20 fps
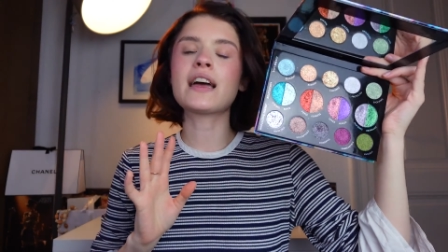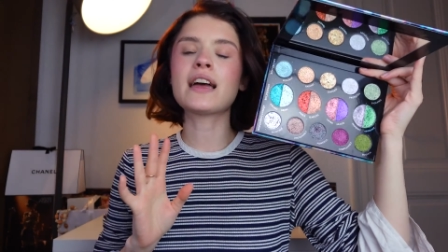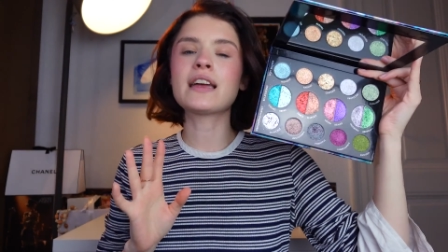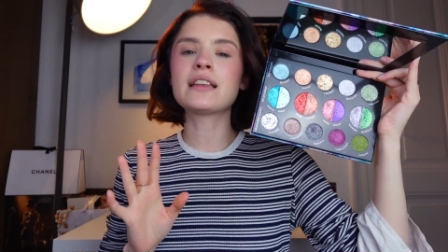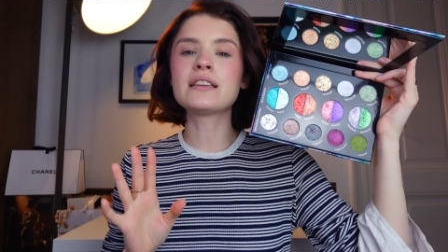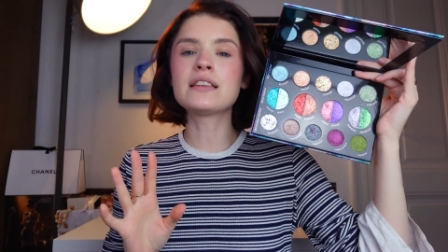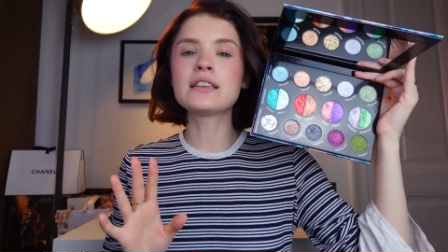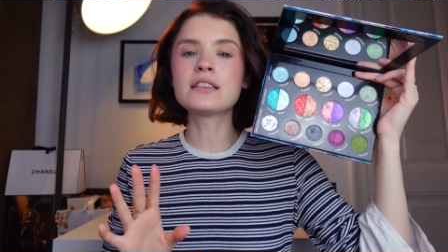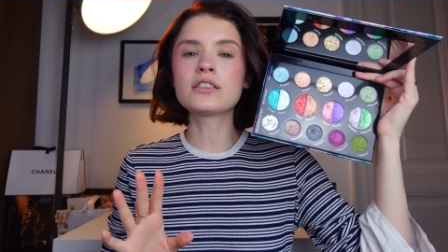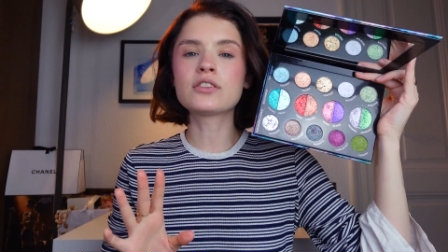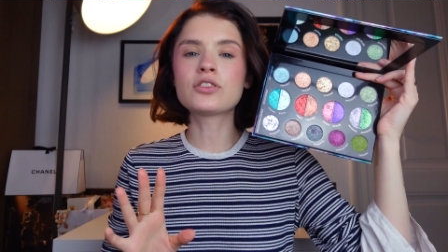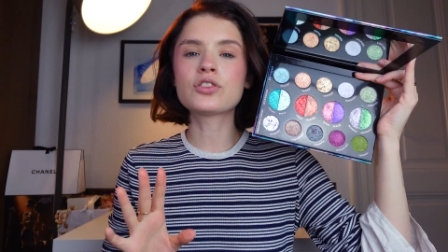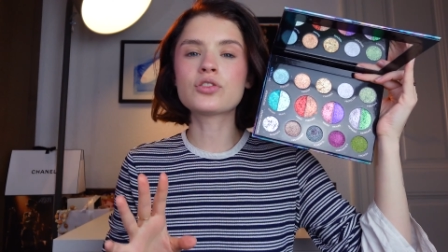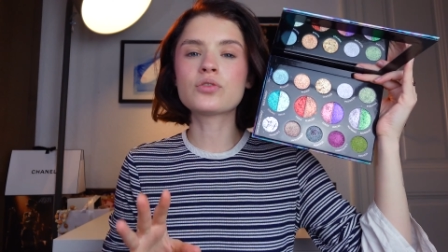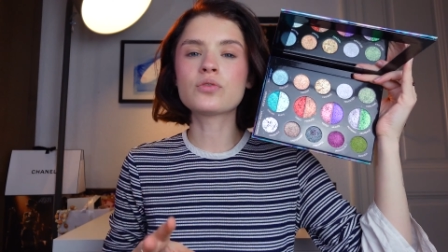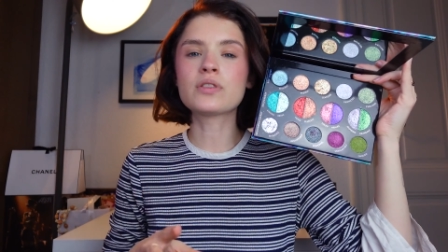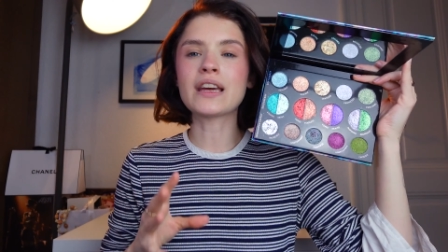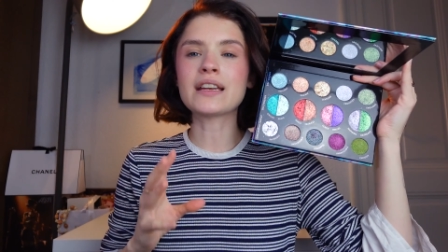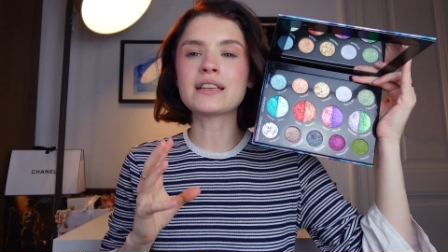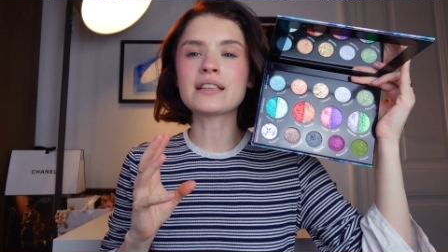I needed
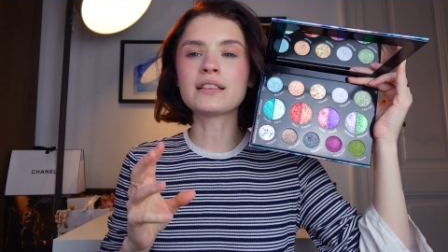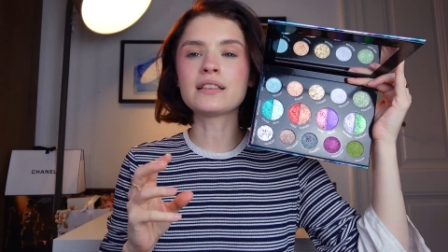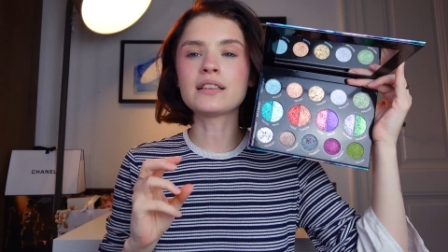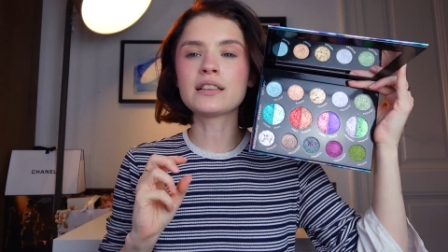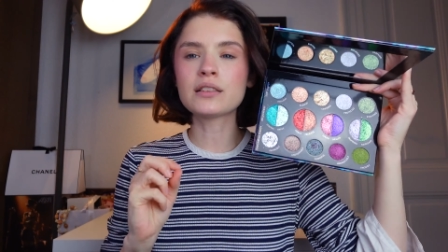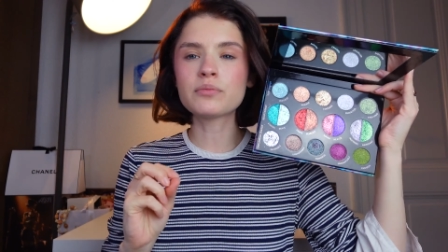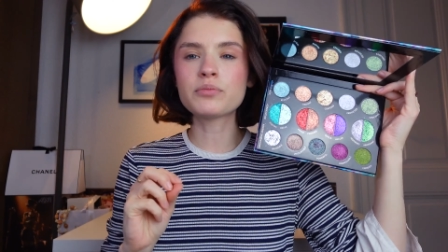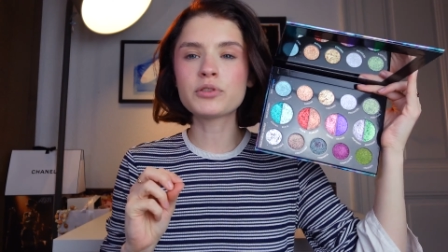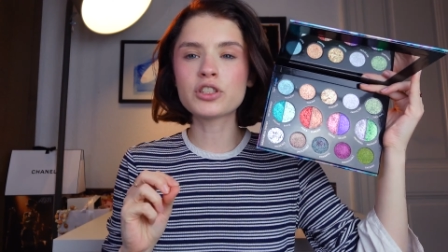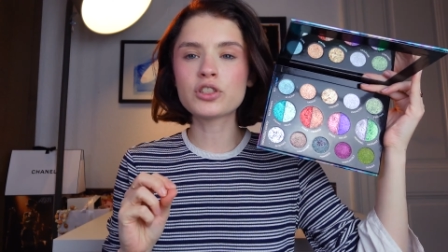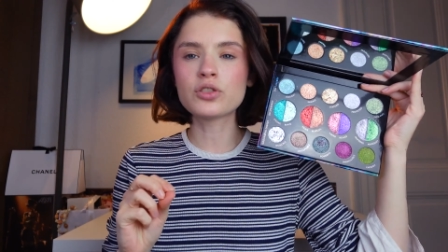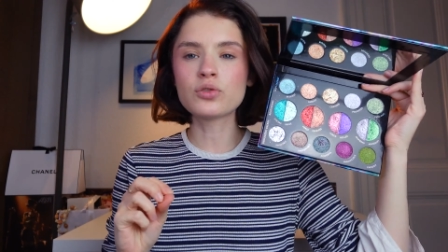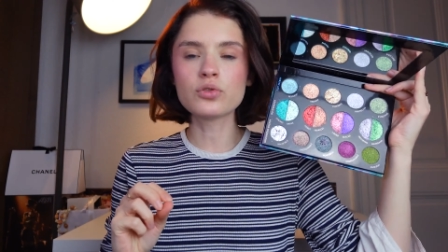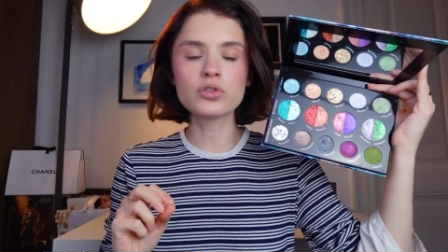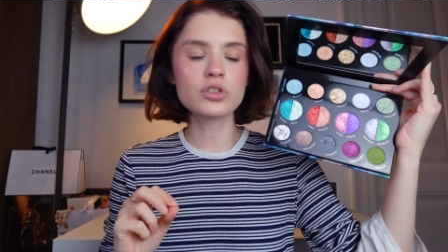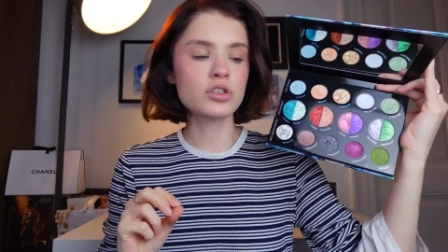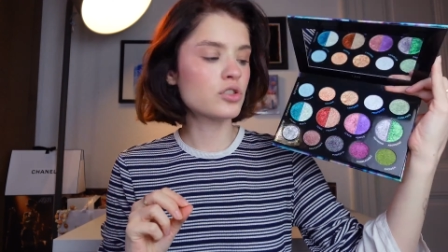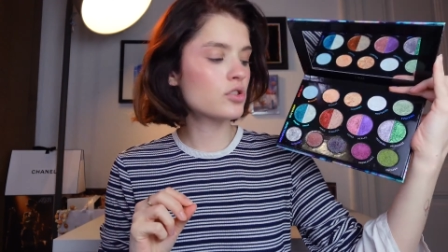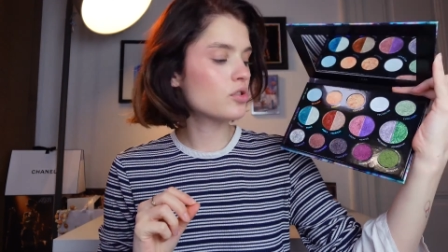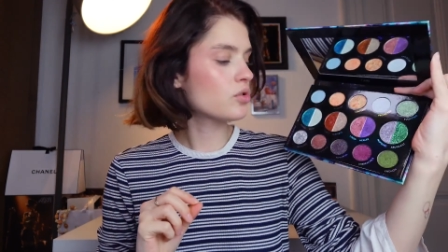to get a little bit
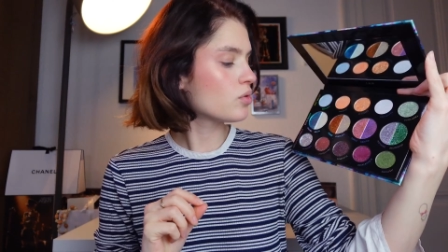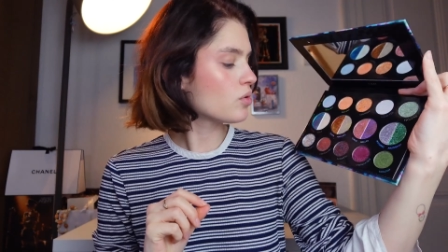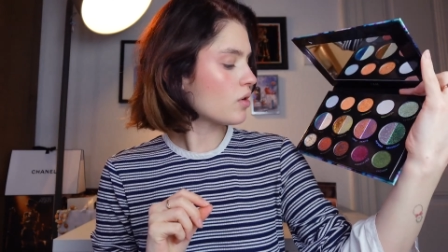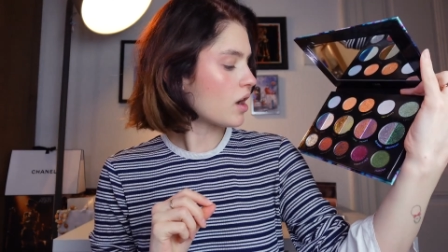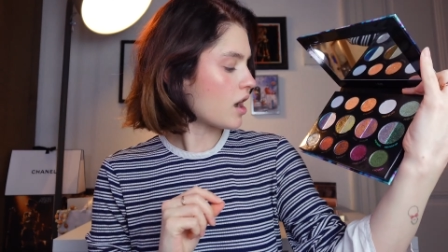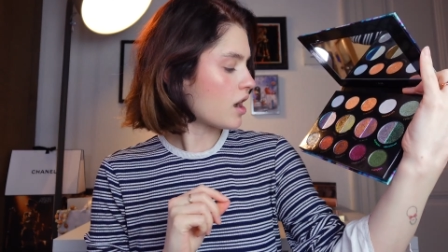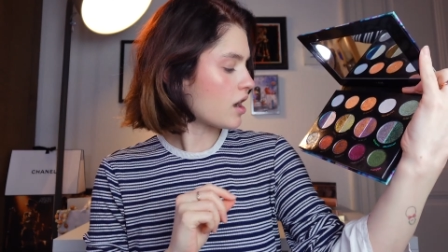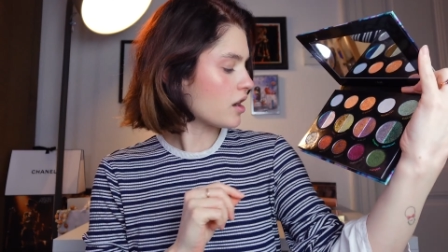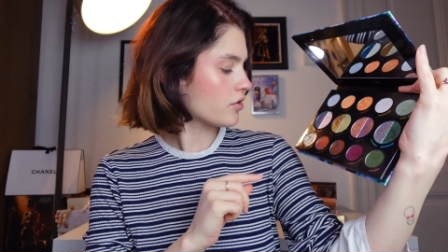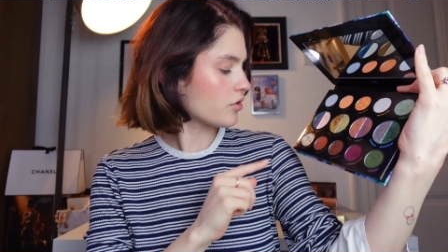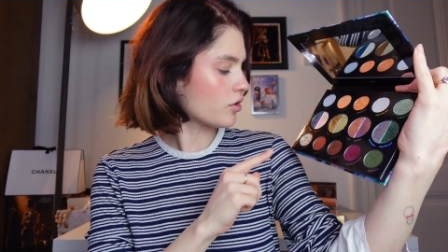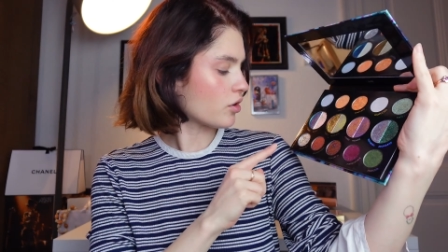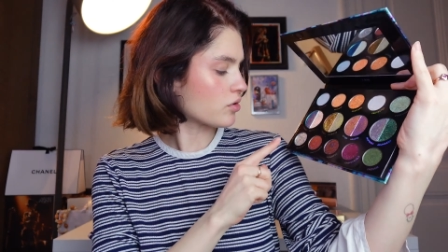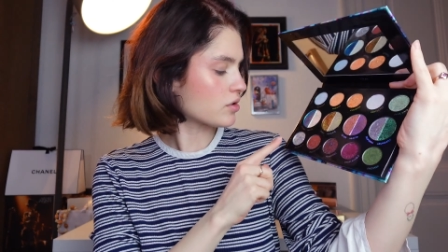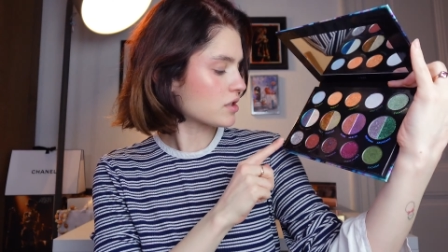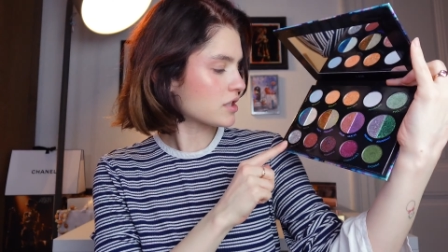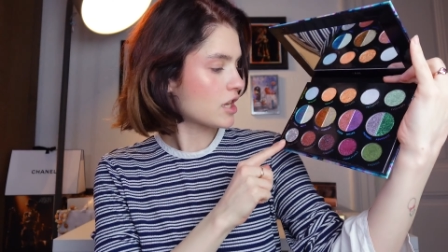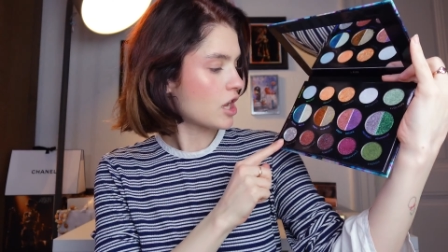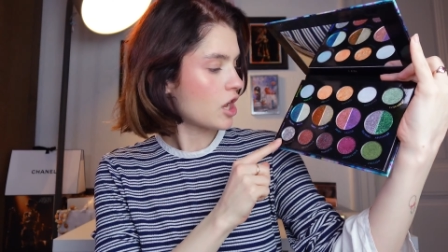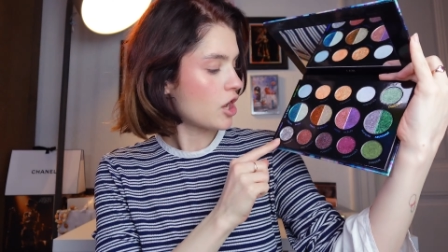used to are
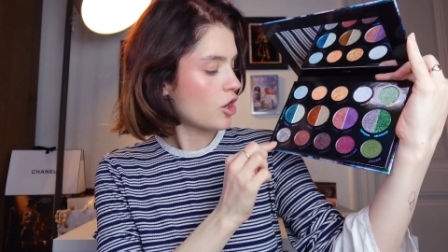those